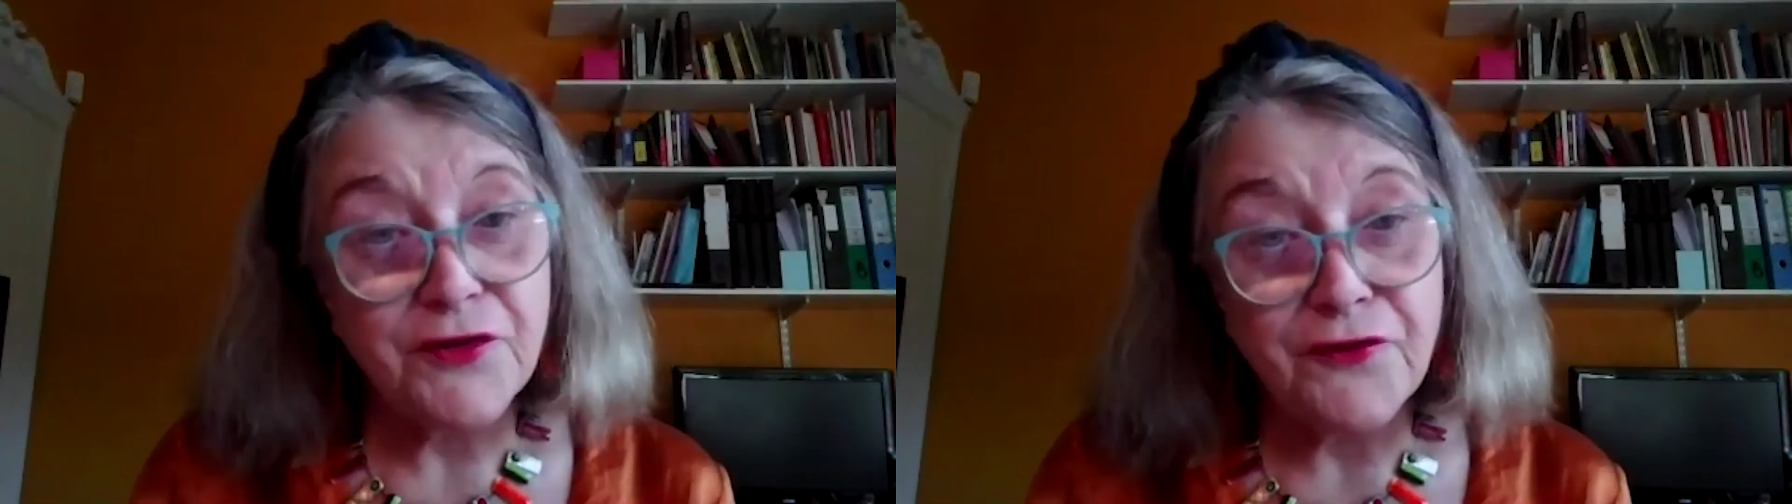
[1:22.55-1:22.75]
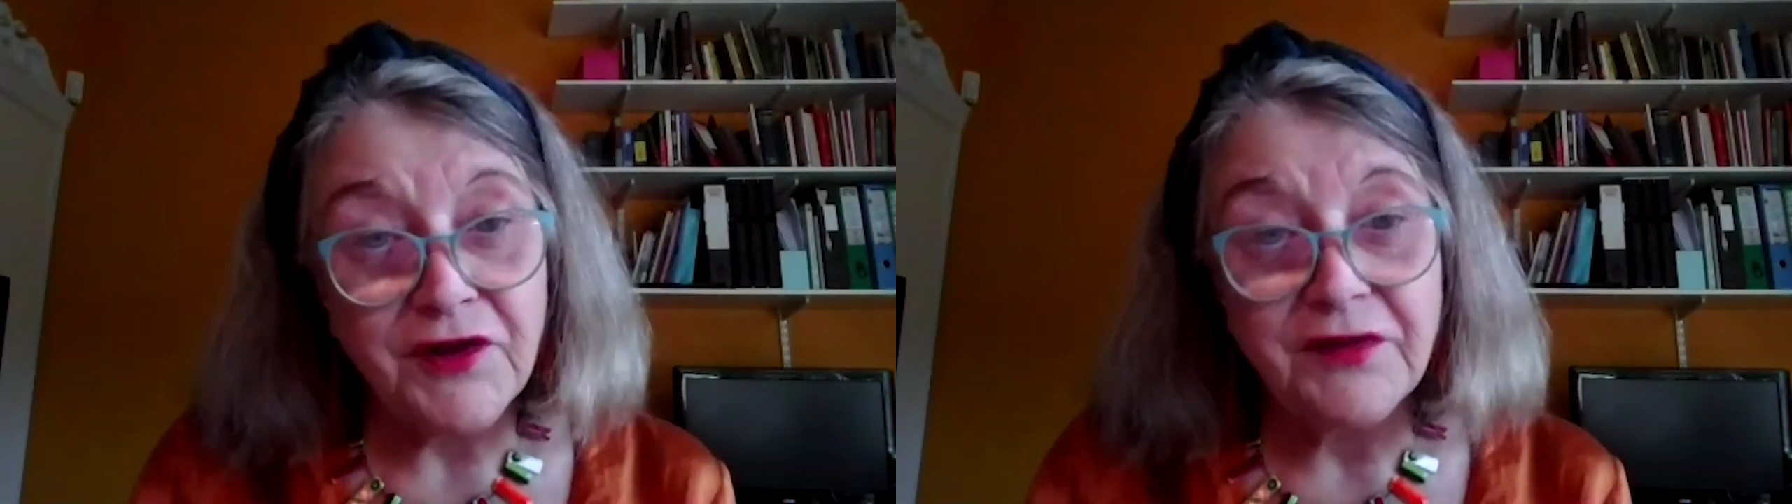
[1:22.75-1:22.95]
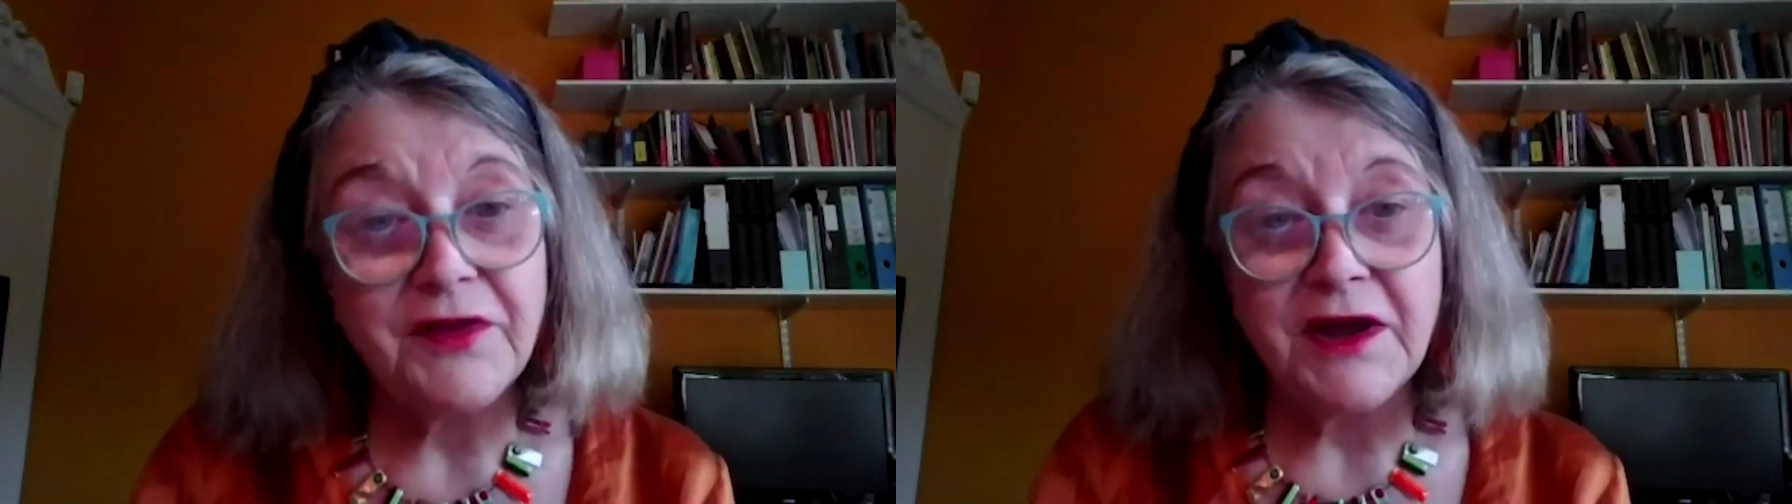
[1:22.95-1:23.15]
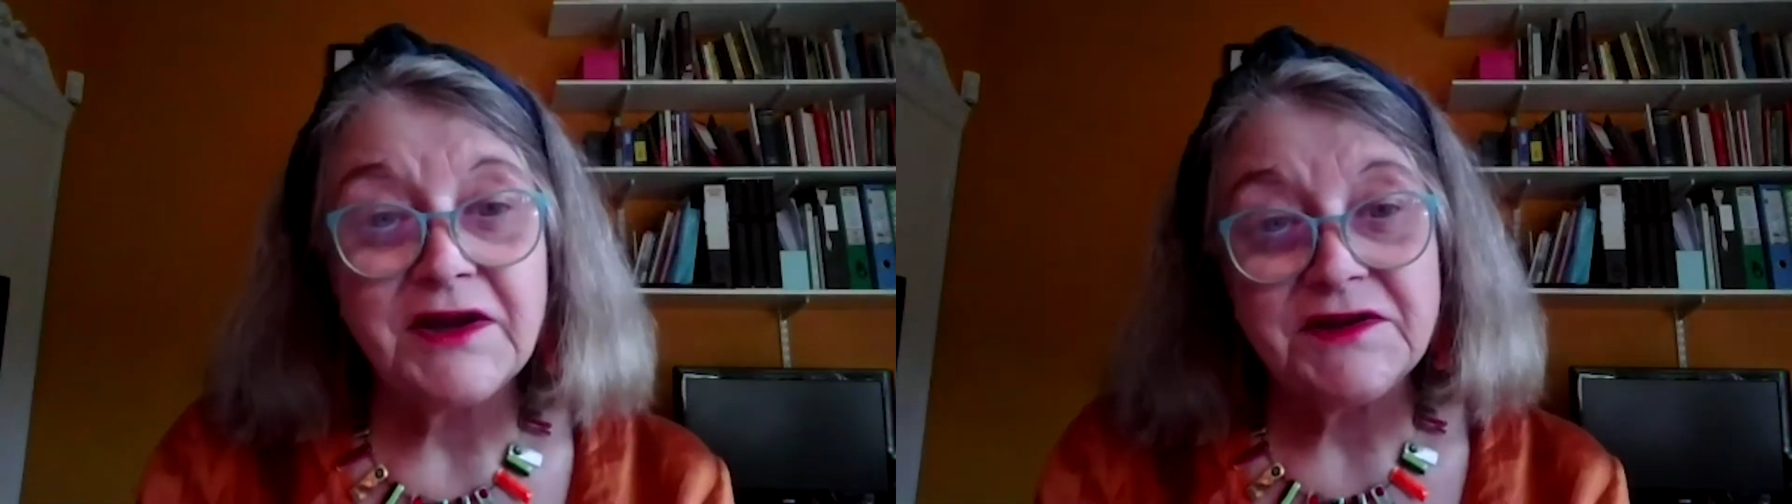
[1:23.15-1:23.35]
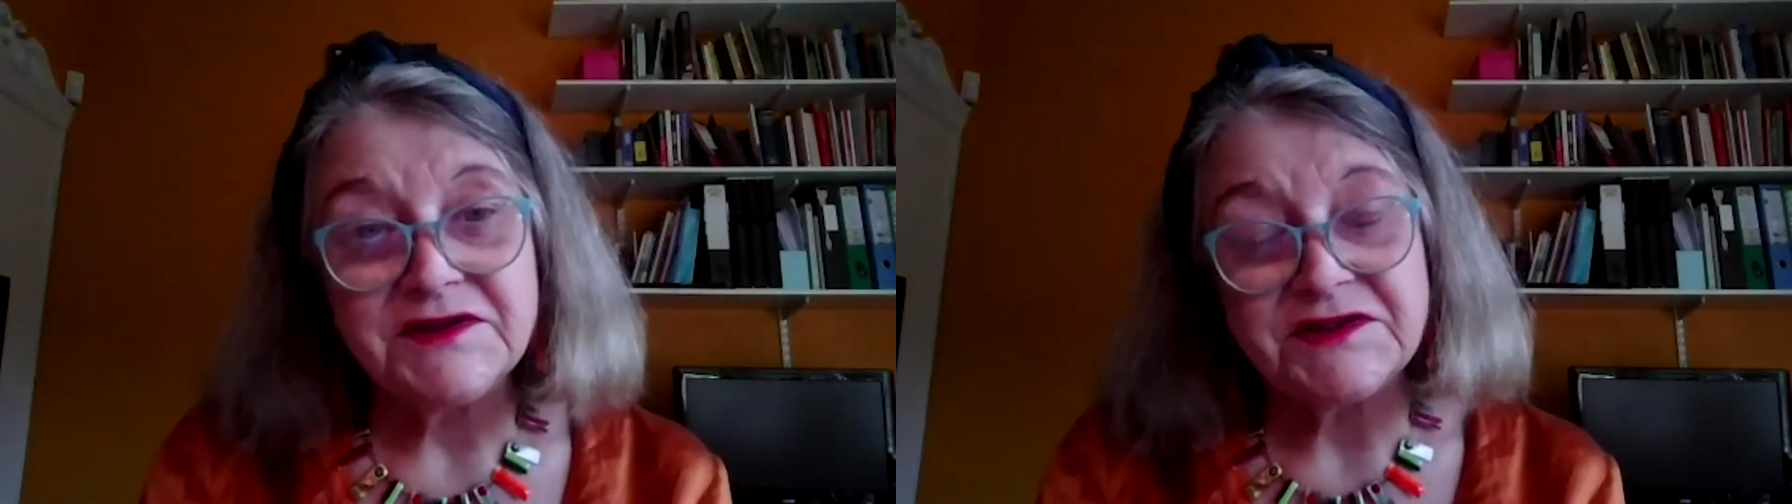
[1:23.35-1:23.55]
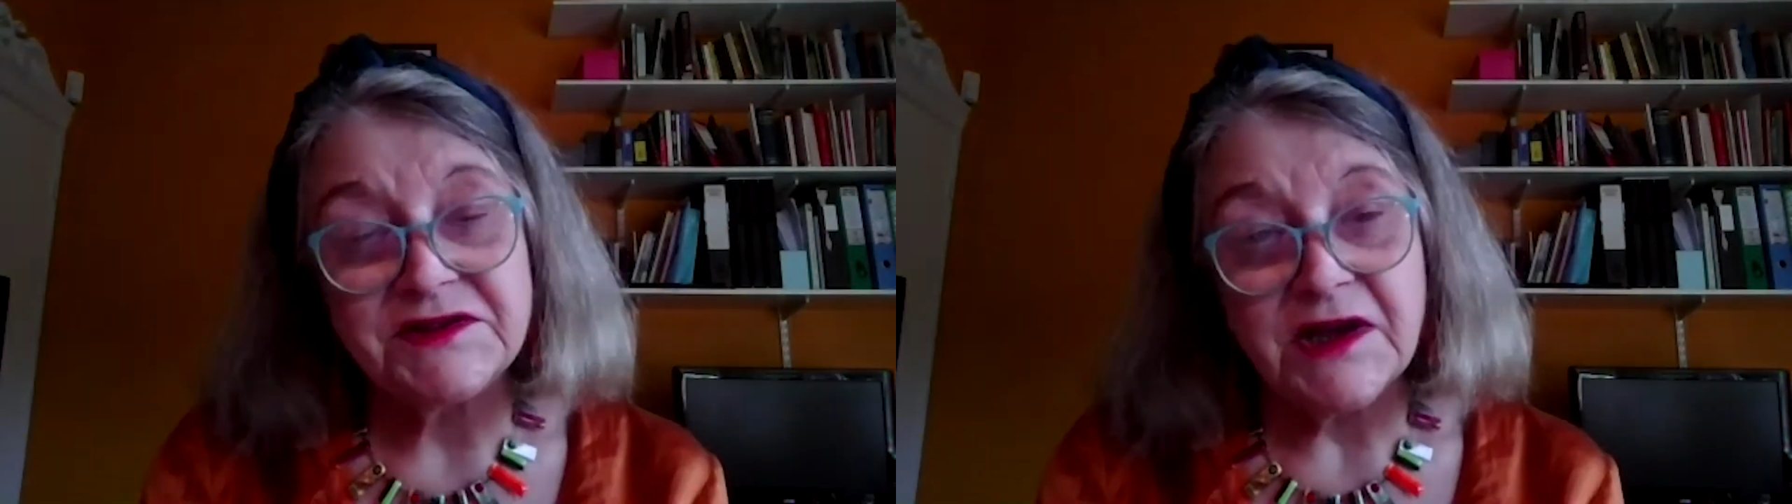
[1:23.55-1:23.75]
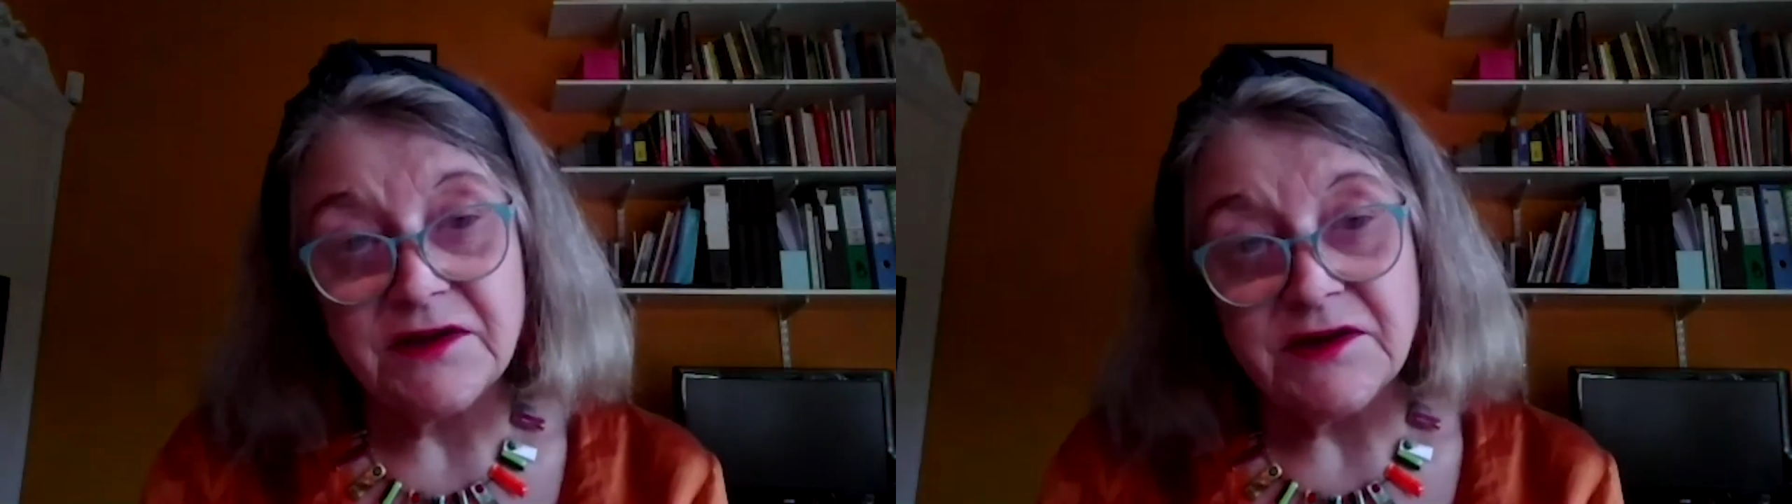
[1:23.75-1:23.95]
three things